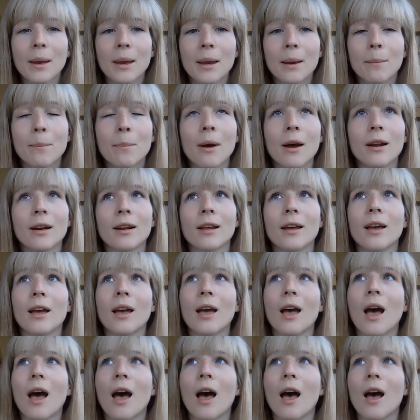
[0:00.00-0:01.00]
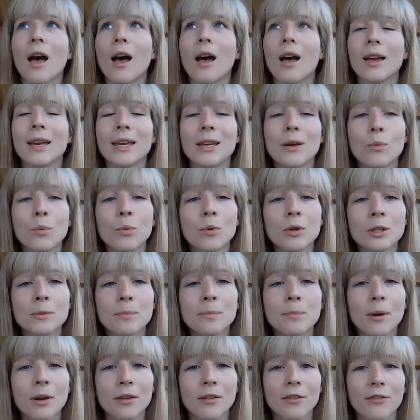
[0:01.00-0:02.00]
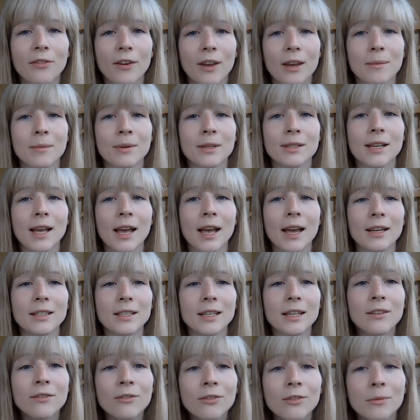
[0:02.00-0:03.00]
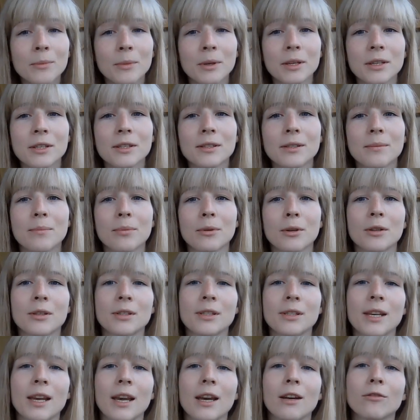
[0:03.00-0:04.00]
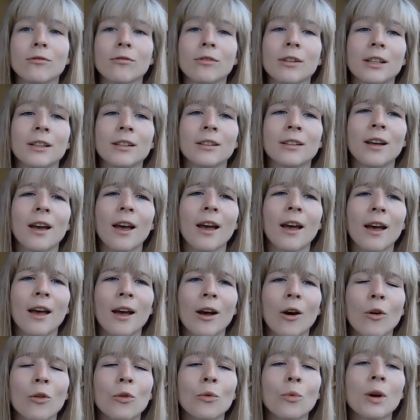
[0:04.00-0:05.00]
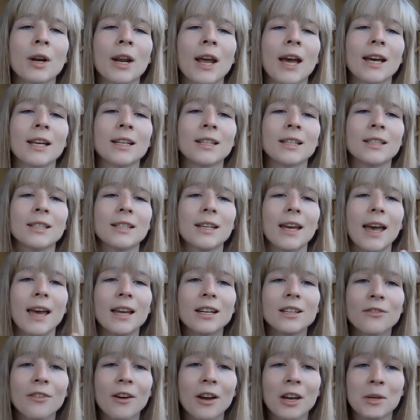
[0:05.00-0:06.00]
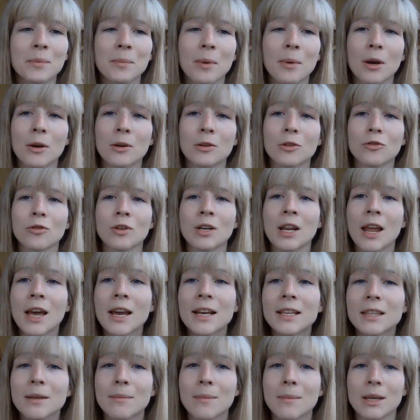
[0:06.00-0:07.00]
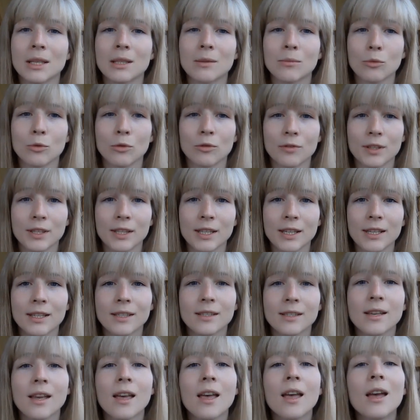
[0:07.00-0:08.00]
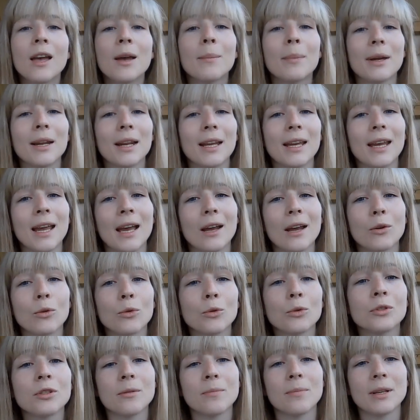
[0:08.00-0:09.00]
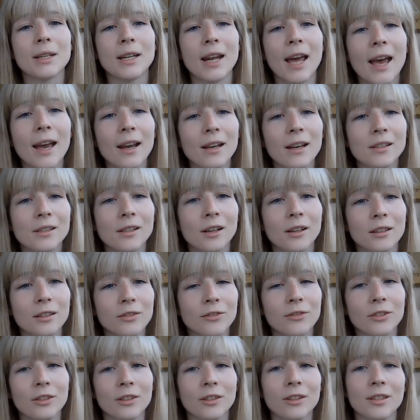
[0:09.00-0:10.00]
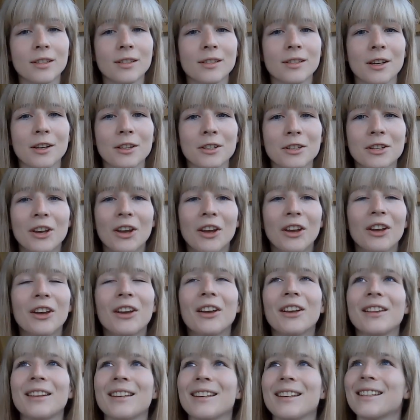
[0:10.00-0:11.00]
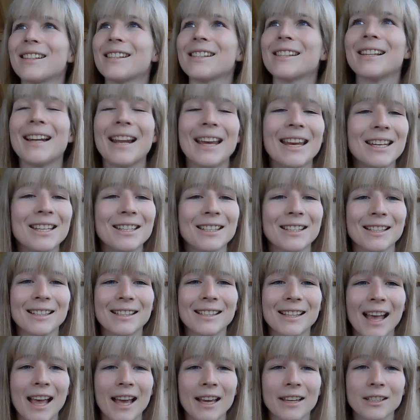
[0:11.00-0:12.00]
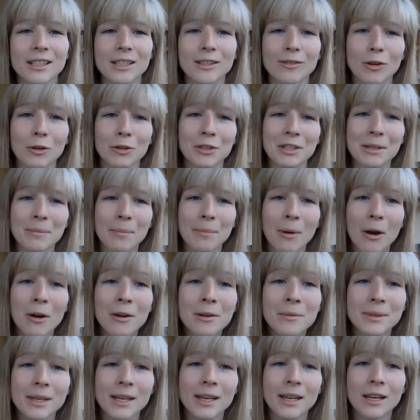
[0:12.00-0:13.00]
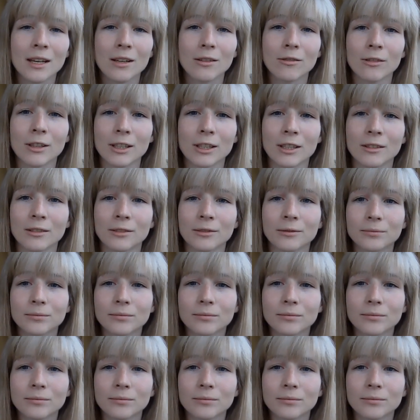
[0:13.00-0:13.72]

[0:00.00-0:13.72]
But he was both famous and infamous because he had written, on the one hand, edifying poetry like the Metamorphoses, but he had also been exiled for these salacious and erotic poems that he had written.